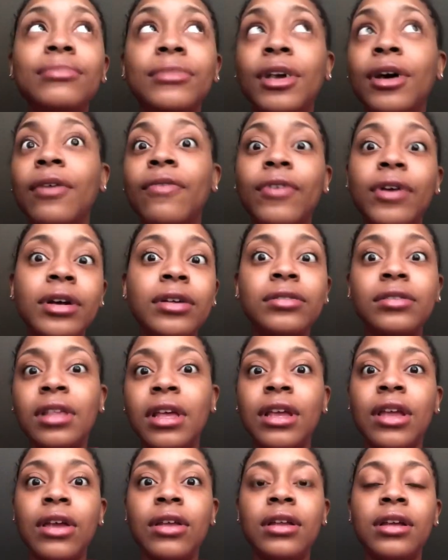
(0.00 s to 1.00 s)
The first
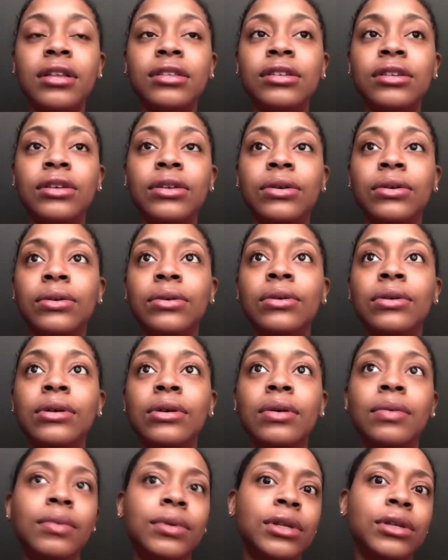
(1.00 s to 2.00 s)
thing you need to do
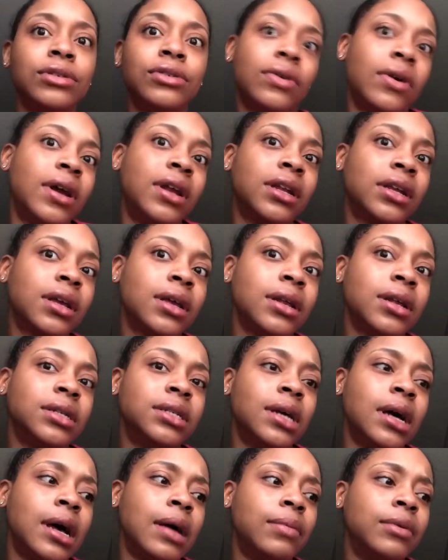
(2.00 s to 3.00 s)
when you're trying to get a
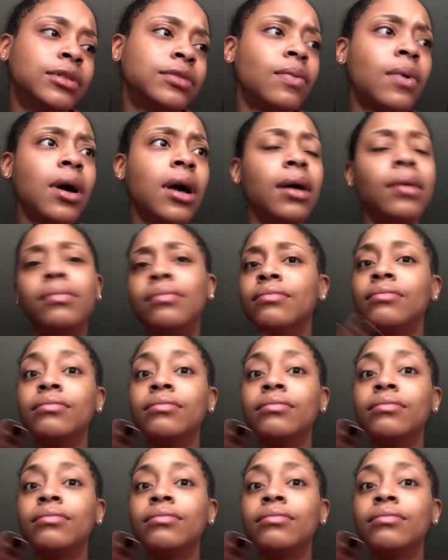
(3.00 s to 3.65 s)
job is what?